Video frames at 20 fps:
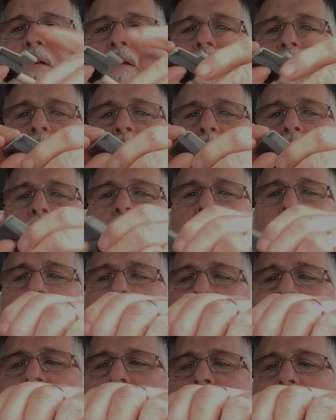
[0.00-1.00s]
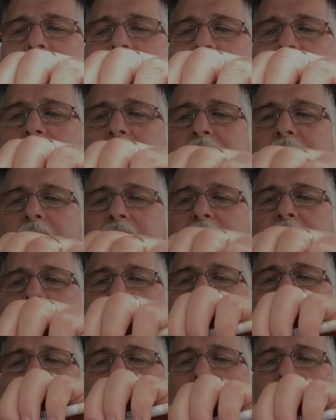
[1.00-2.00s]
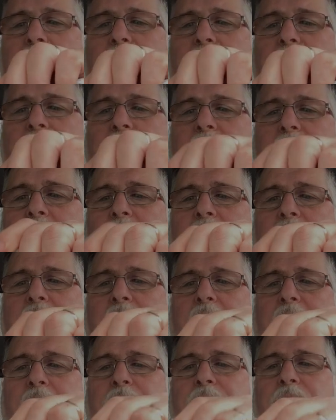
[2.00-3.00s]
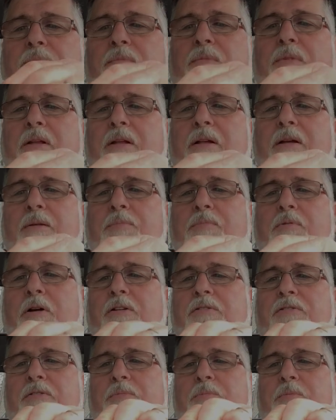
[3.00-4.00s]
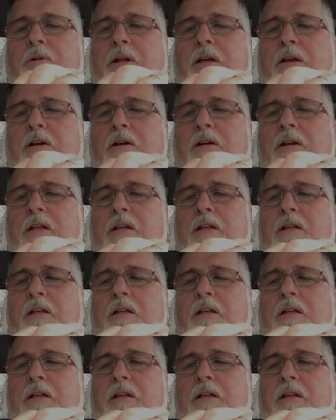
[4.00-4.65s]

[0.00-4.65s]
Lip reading: it pushes in and it compresses pretty good.